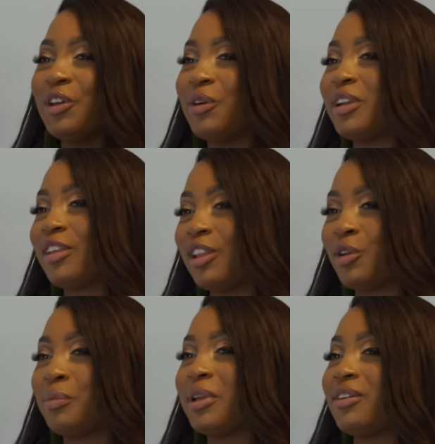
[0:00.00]
You know, it is a
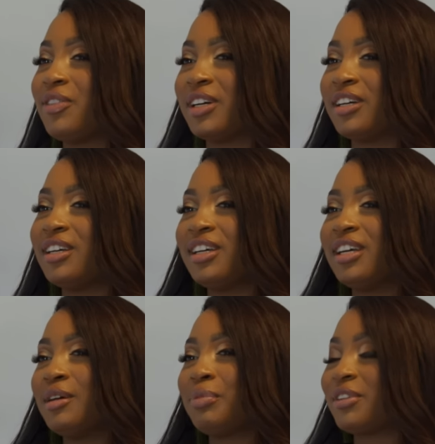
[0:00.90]
little bit of a,
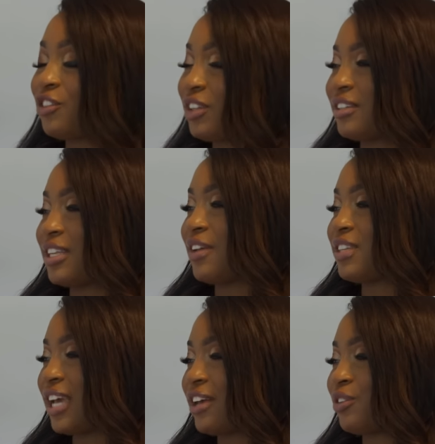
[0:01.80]
potentially a
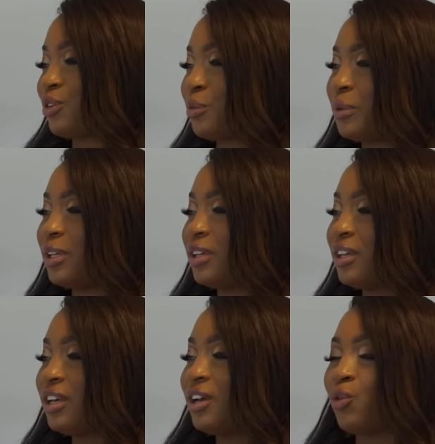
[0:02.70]
safety hazard to be
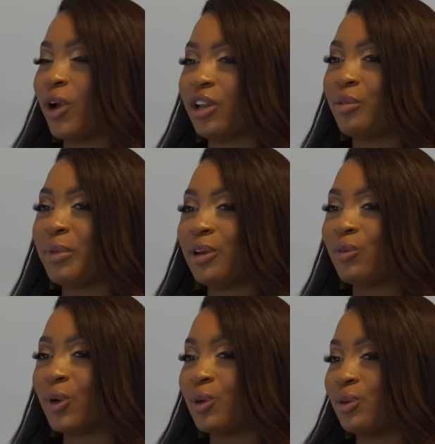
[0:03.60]
right on the main
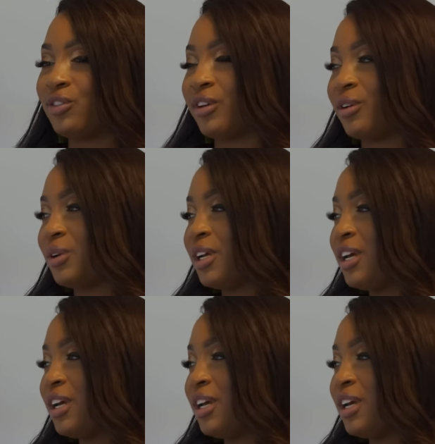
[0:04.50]
road, so